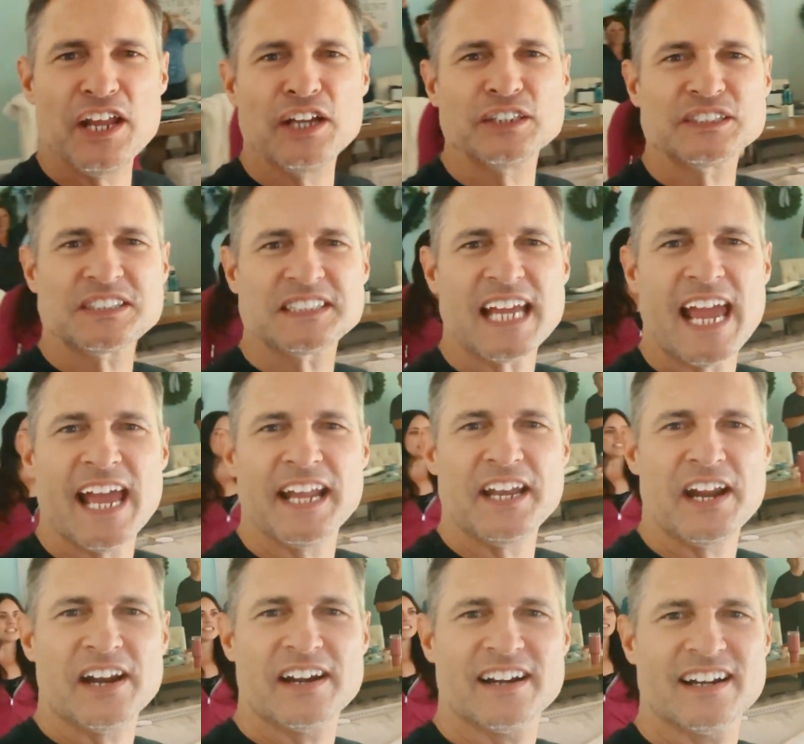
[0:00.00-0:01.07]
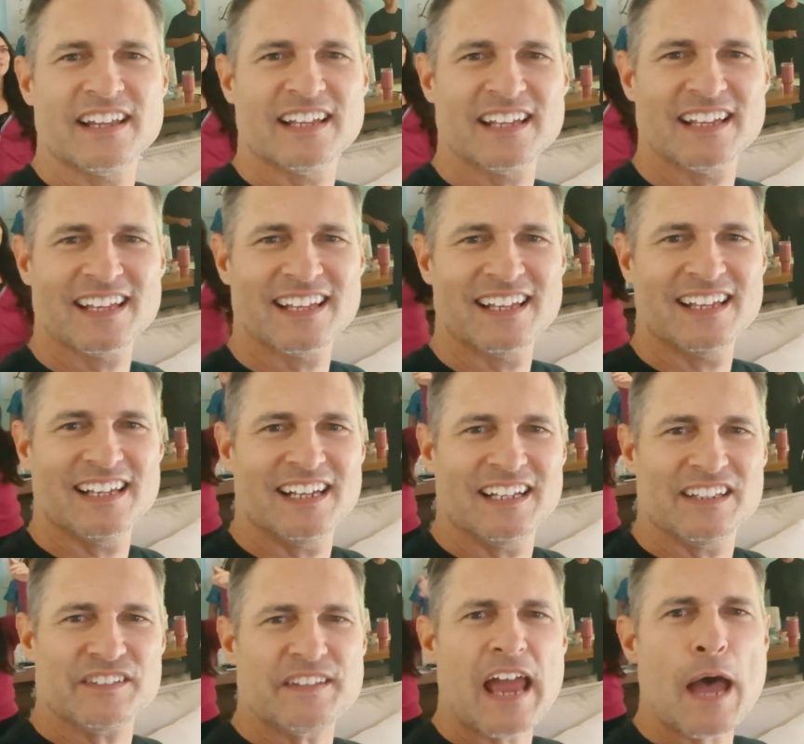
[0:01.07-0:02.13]
new standard.
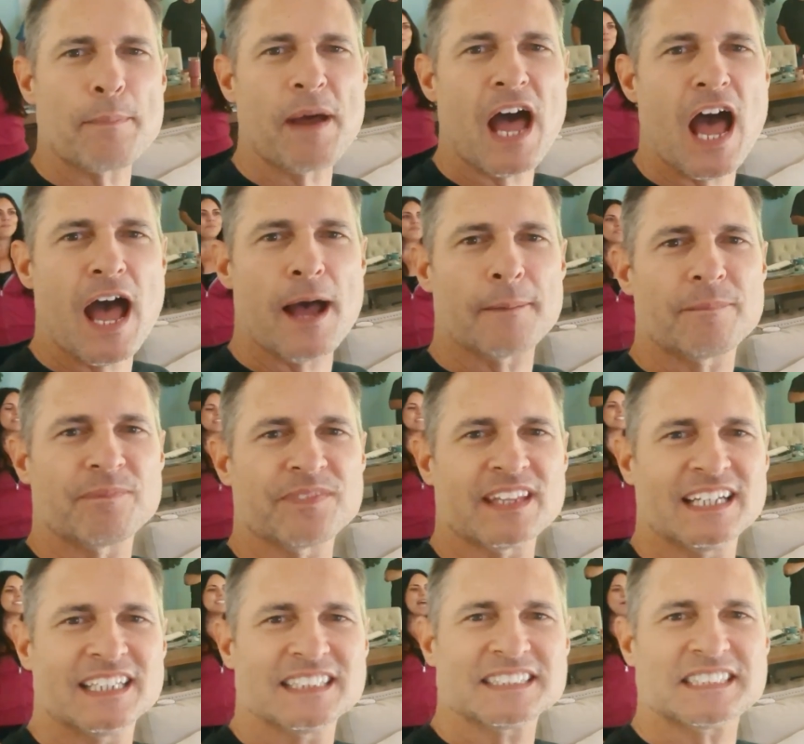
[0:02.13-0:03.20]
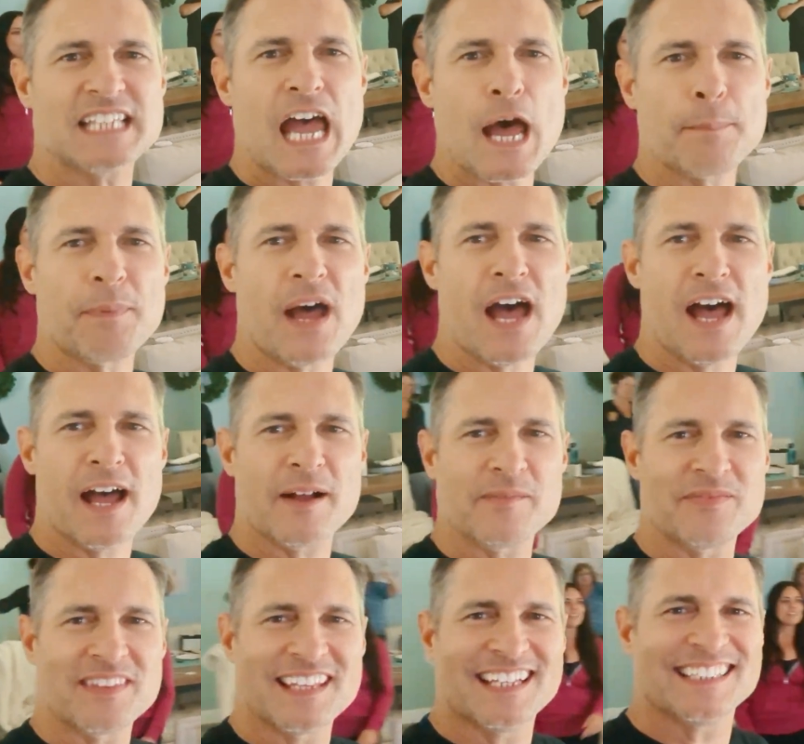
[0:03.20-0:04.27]
Step up. Step up.
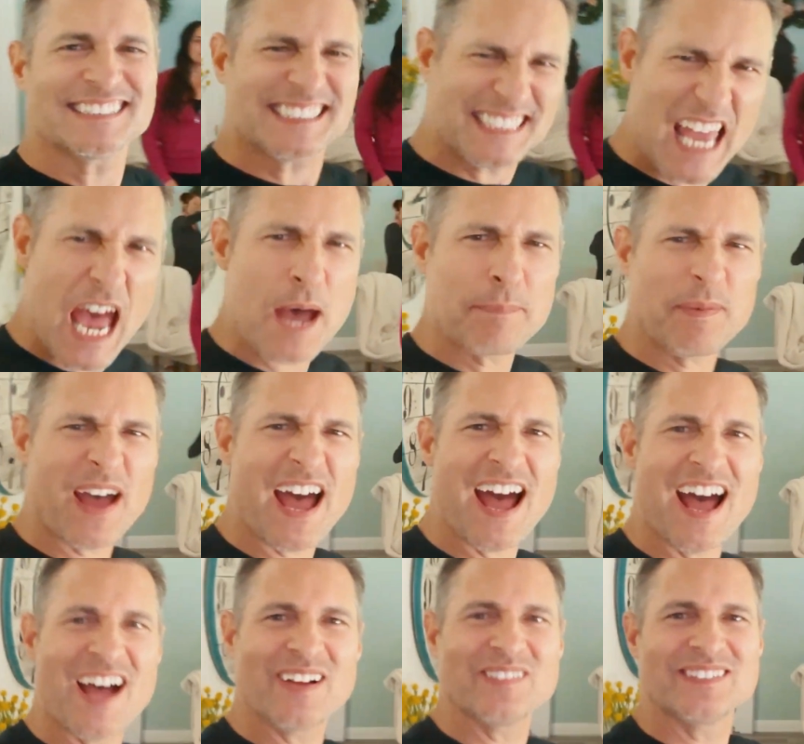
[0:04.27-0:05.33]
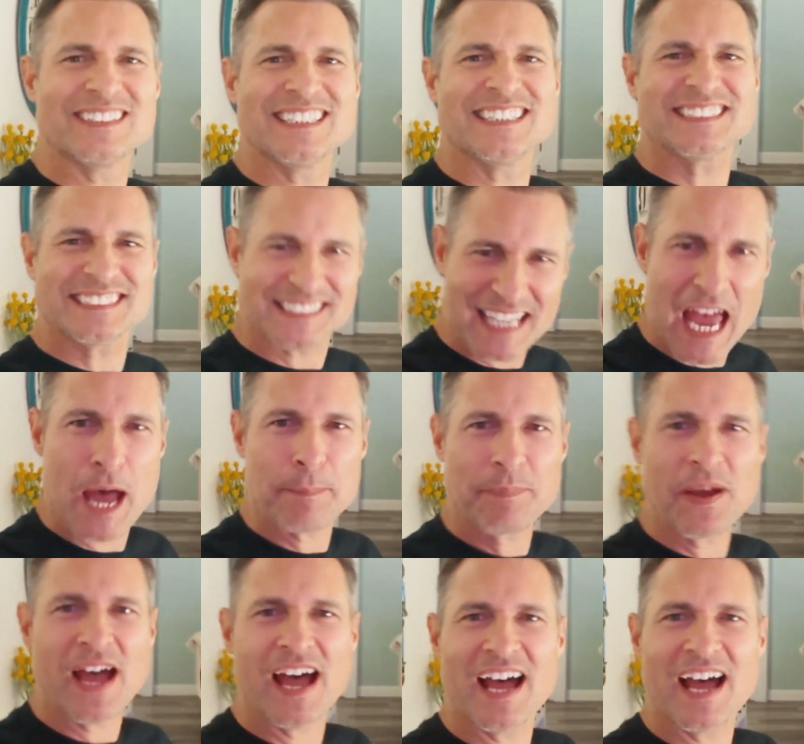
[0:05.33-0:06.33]
Step up. Step up.